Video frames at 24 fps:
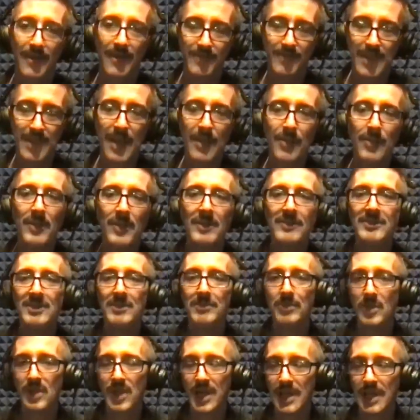I've got things
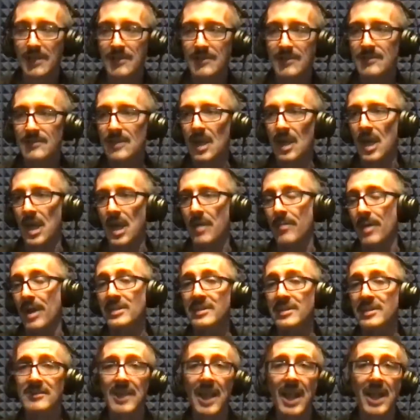in place.
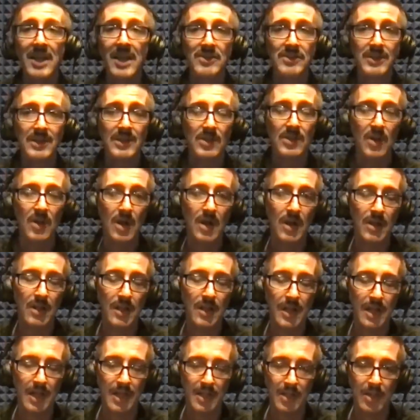I just actually launched
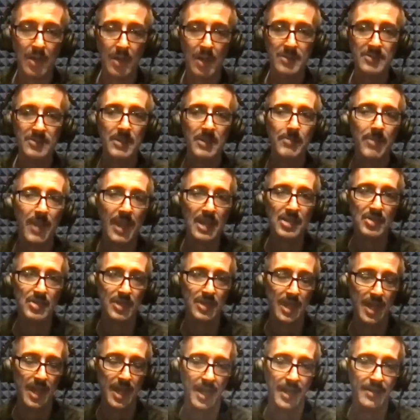a
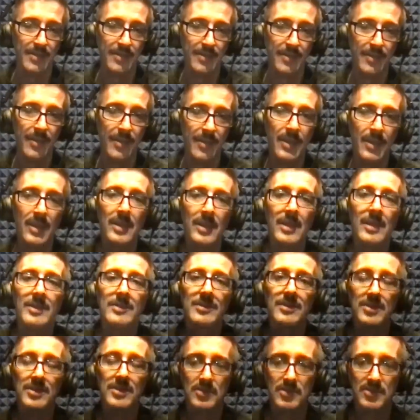Patreon
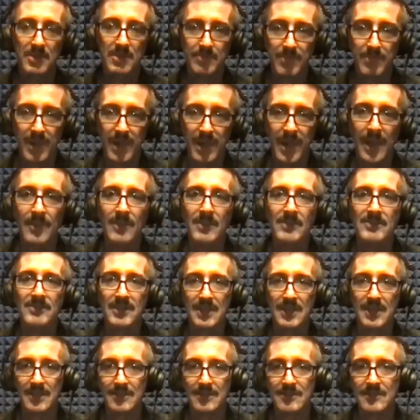to do some behind the
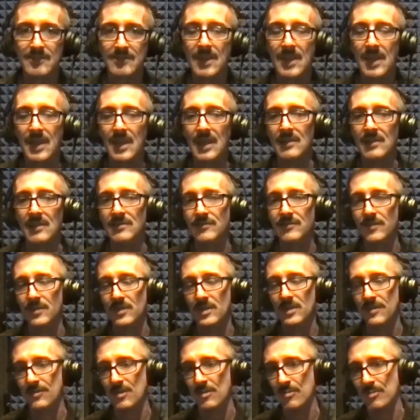scenes things for
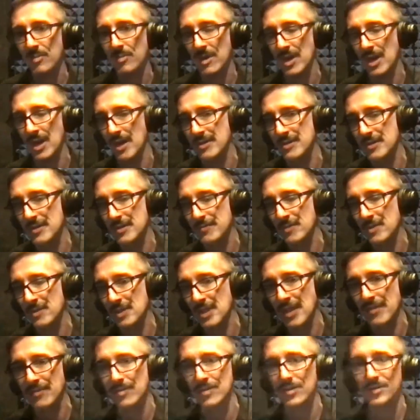different
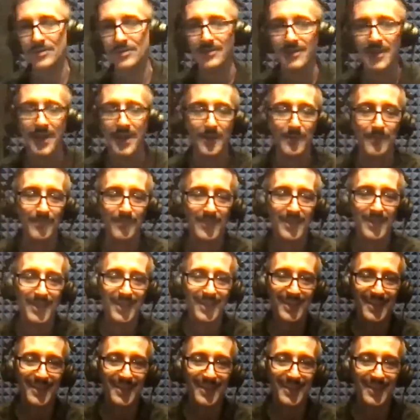levels. Some